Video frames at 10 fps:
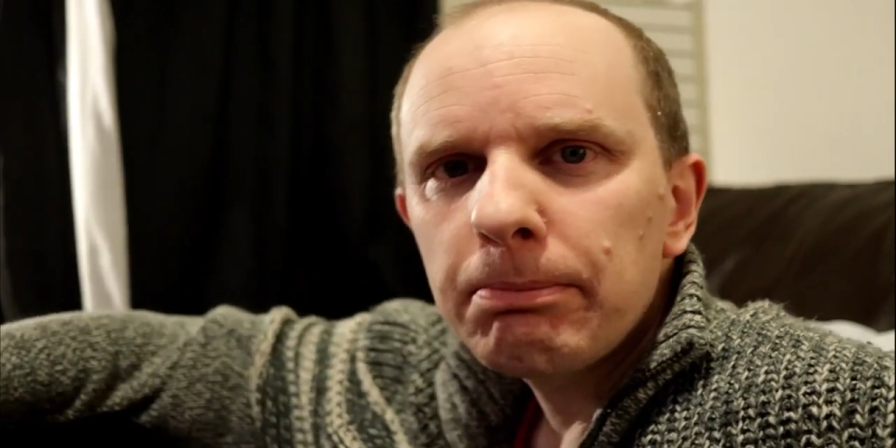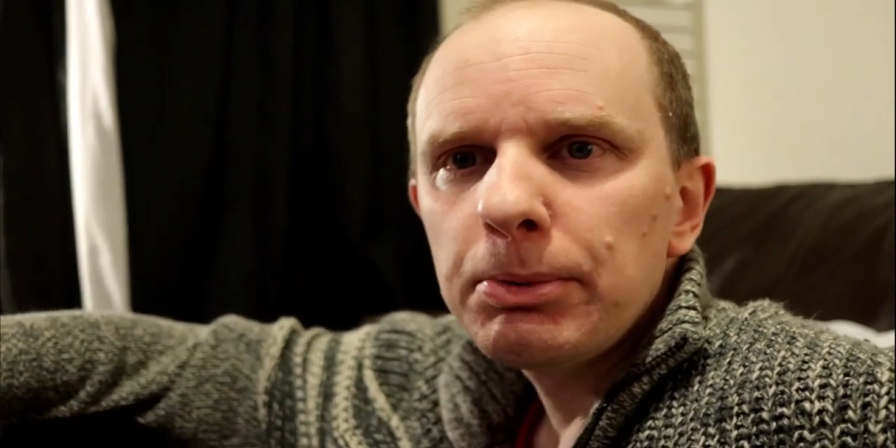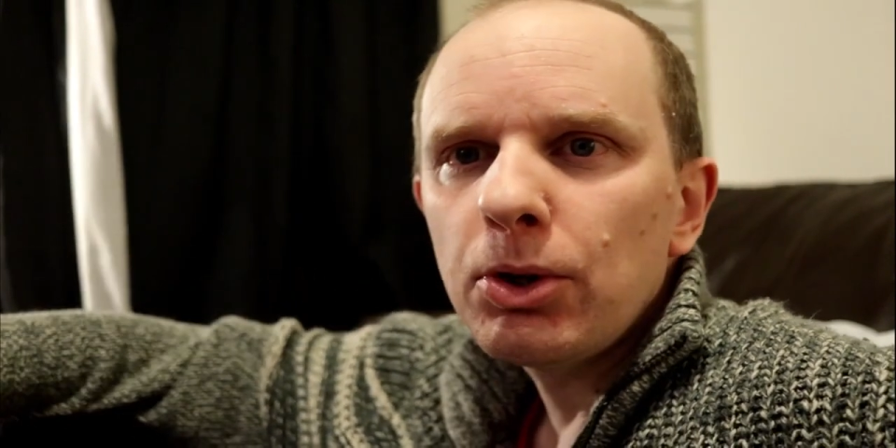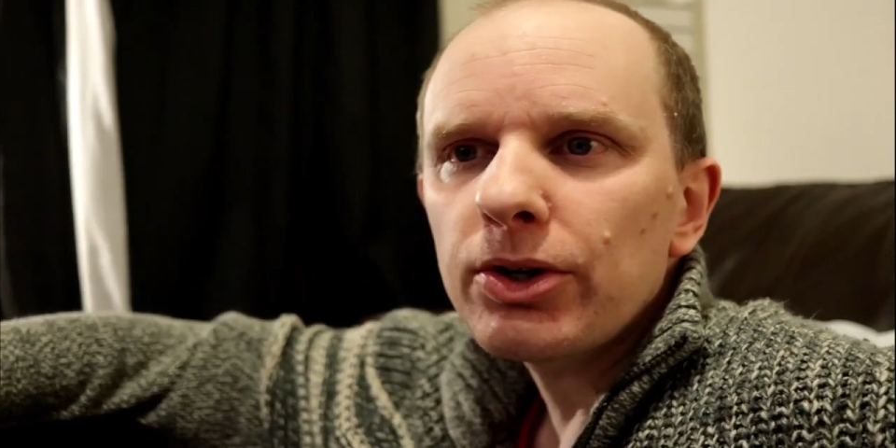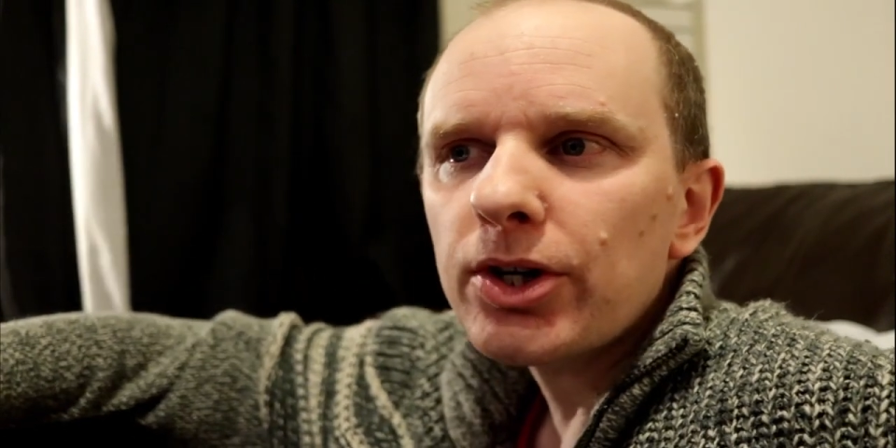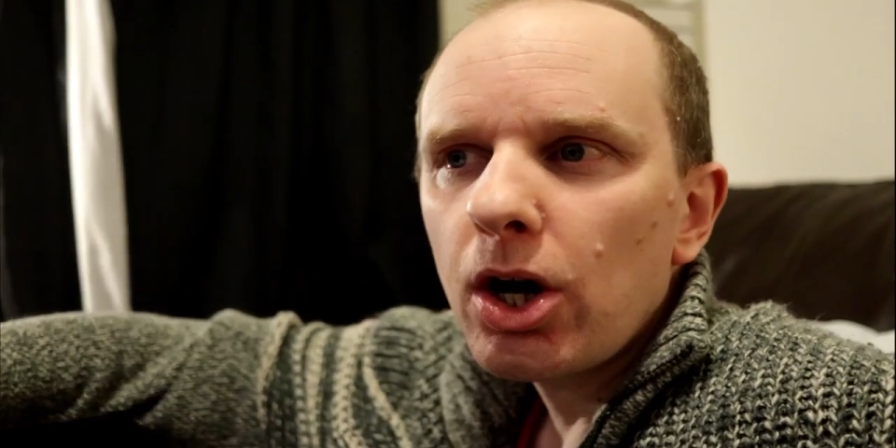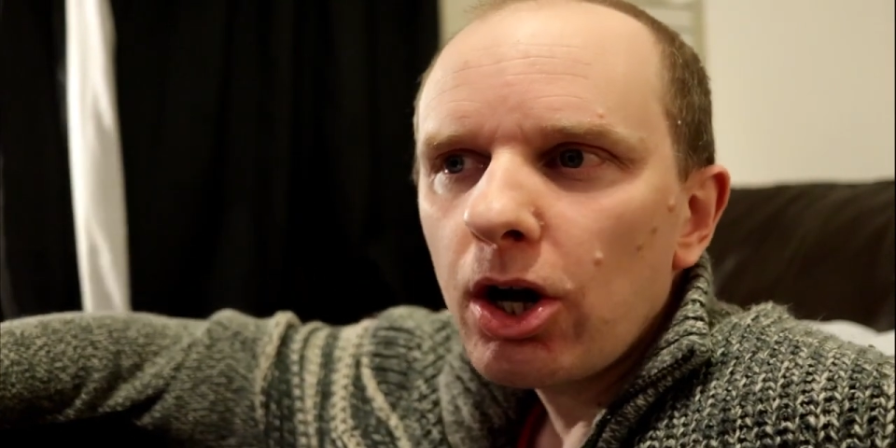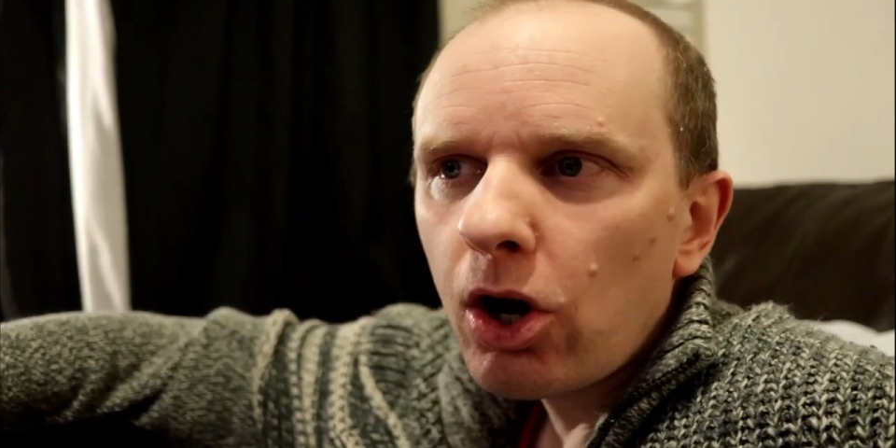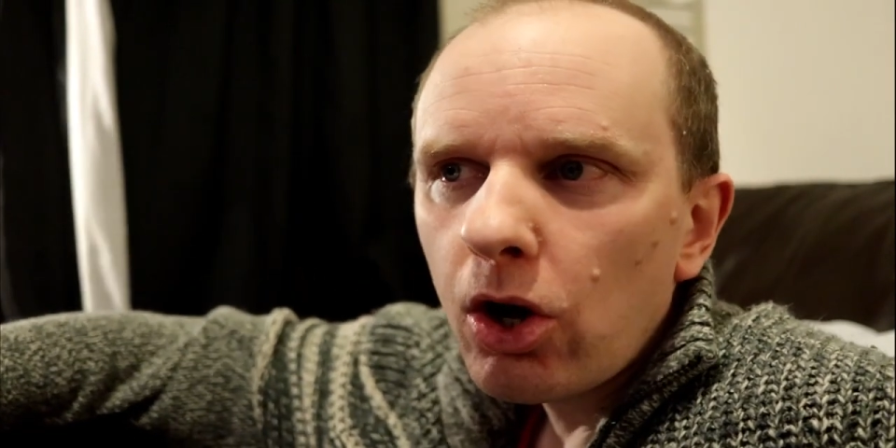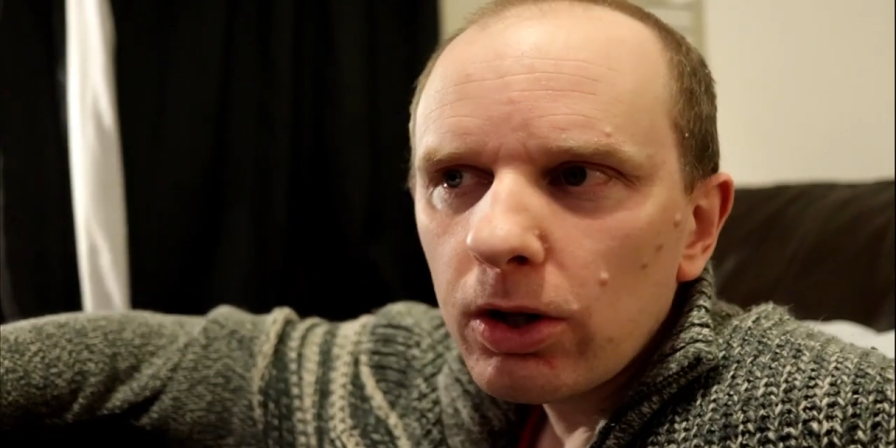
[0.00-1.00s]
but
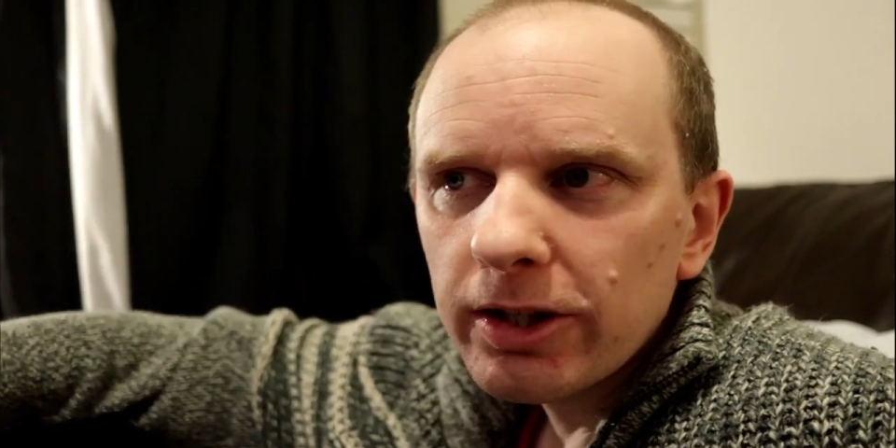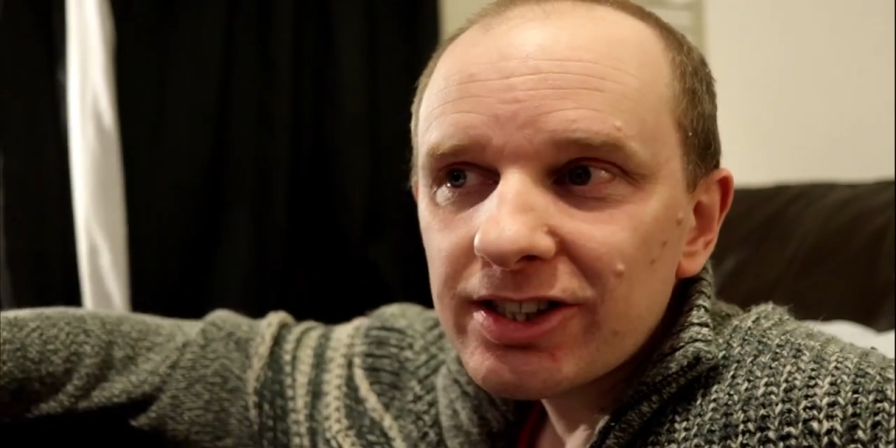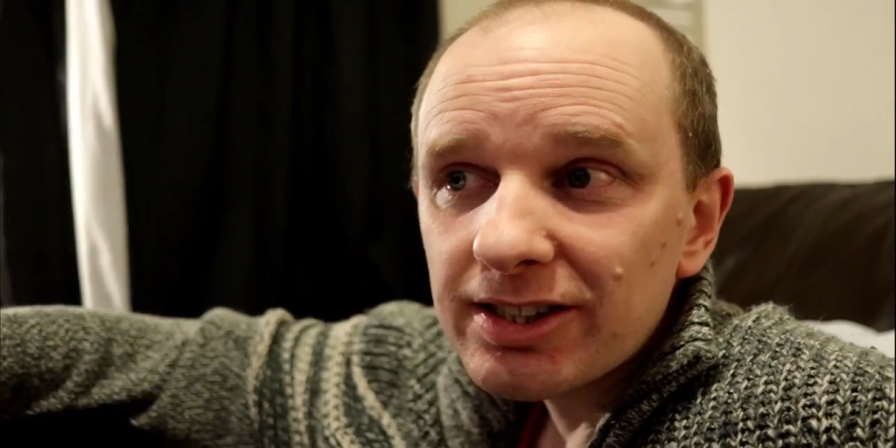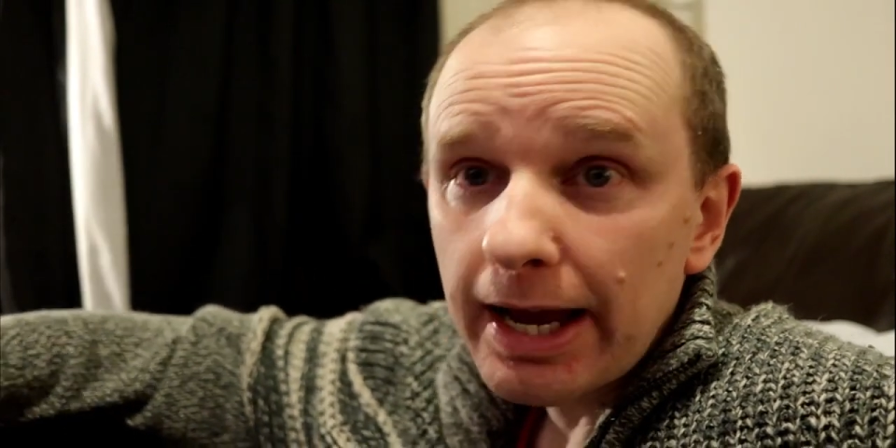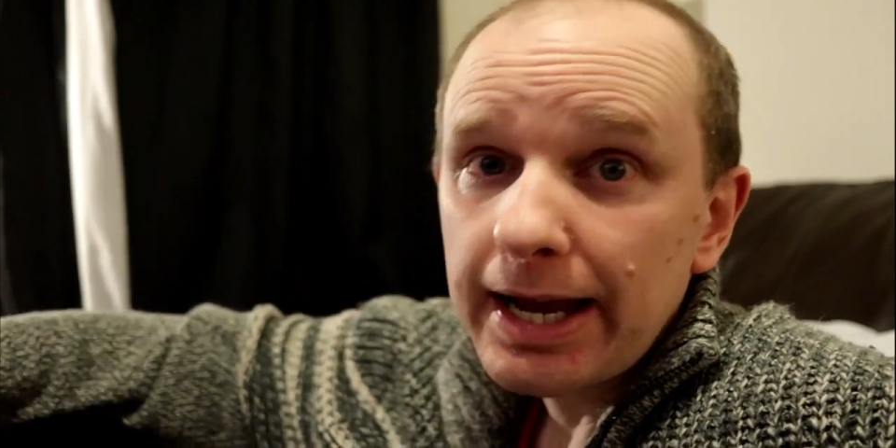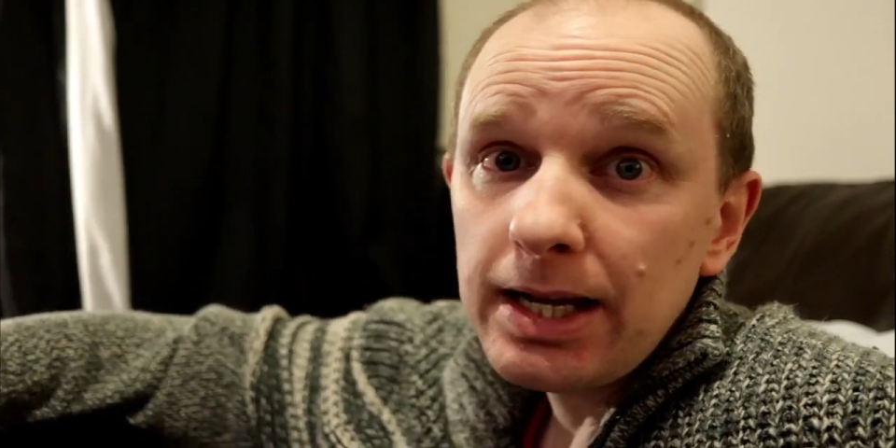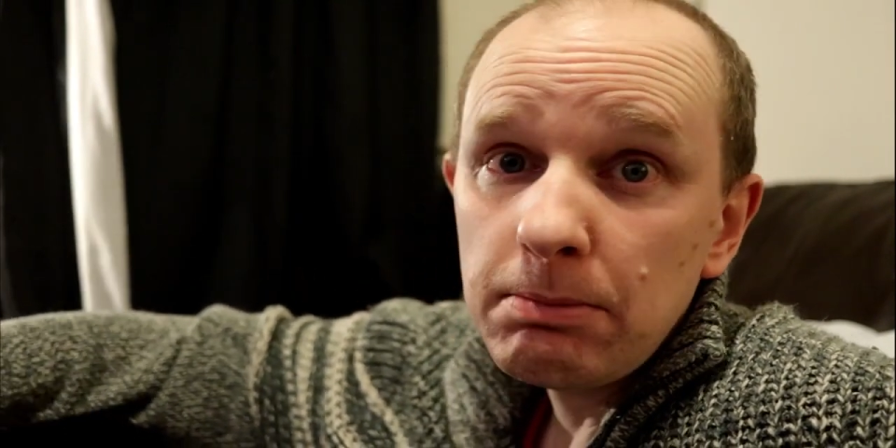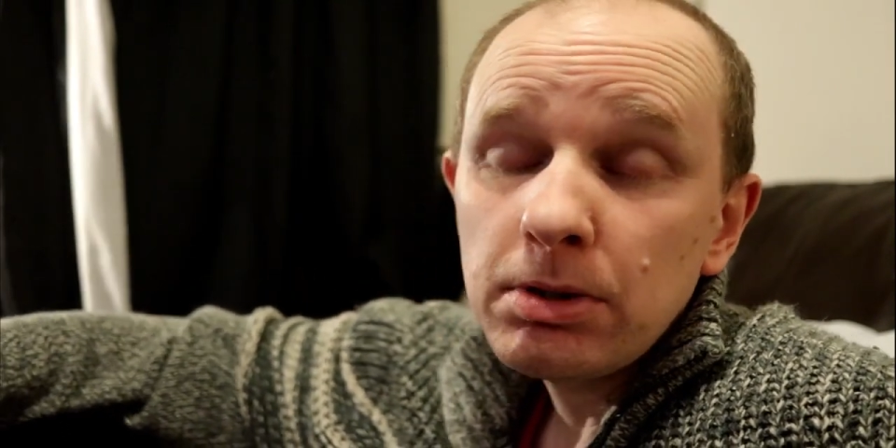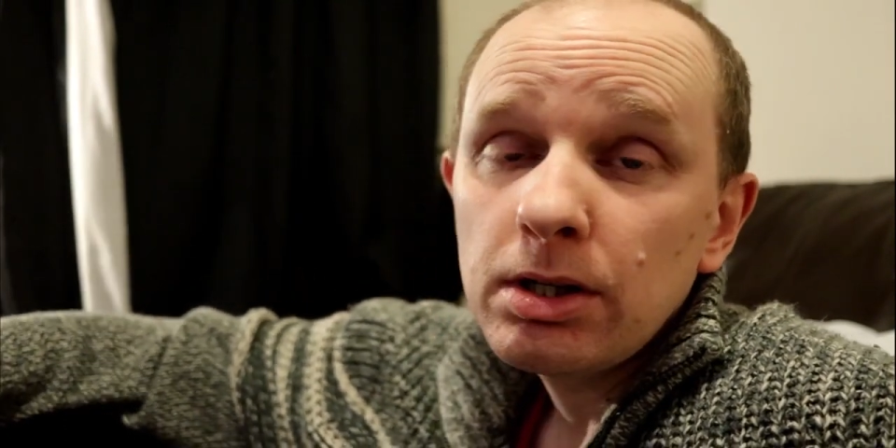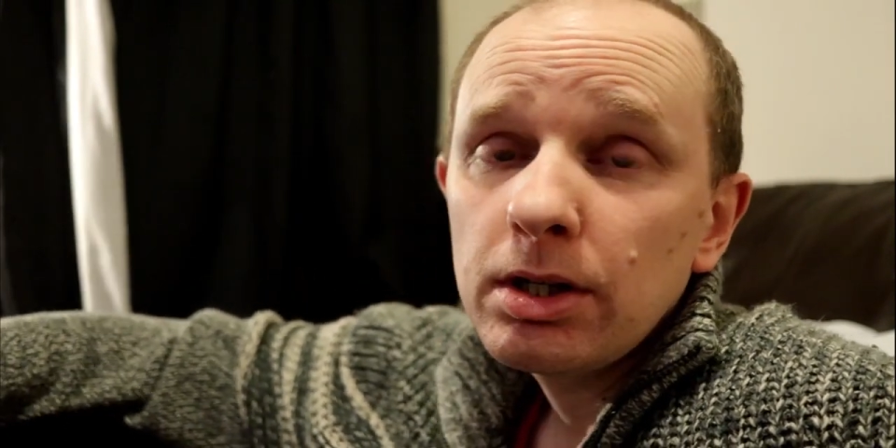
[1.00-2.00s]
all the same,